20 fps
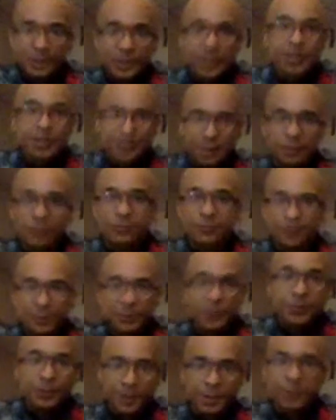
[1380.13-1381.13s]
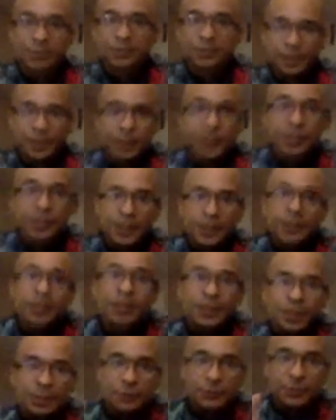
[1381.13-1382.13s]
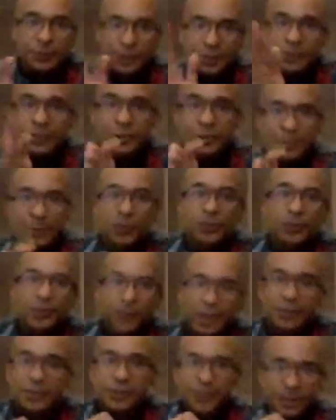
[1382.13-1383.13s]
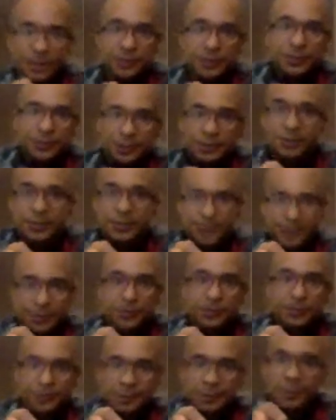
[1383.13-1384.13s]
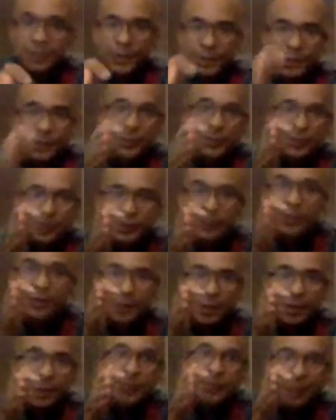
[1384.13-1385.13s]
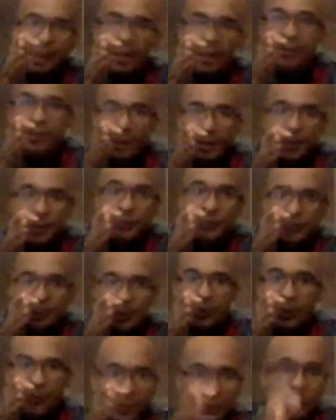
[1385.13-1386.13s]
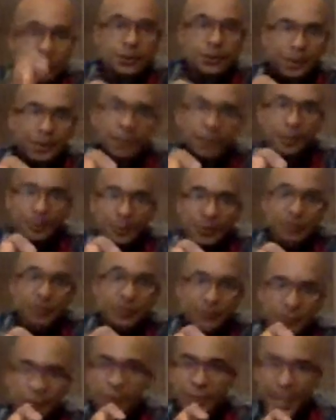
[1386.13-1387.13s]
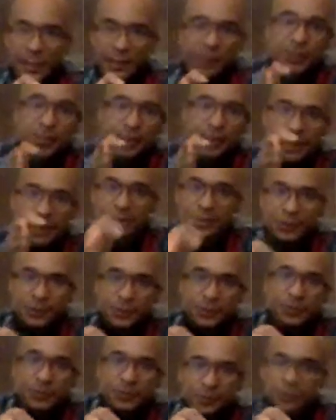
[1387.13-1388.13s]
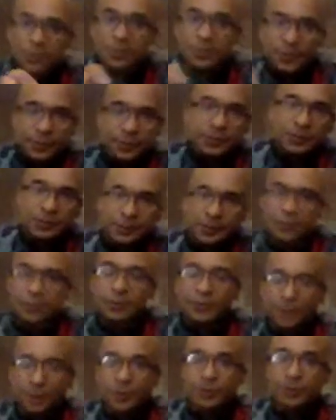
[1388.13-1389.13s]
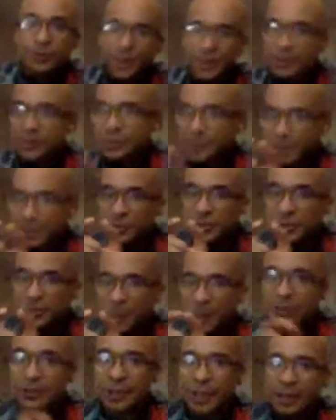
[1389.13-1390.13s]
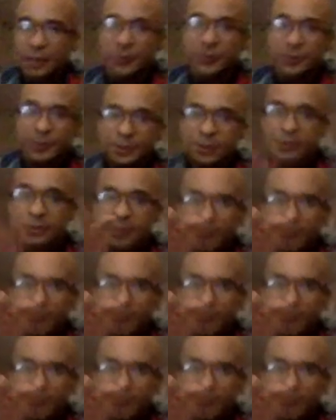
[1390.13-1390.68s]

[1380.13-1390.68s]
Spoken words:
a glare from occurring. When you use a polarizing lens, you are getting light that is only coming directly into, or within some small tolerance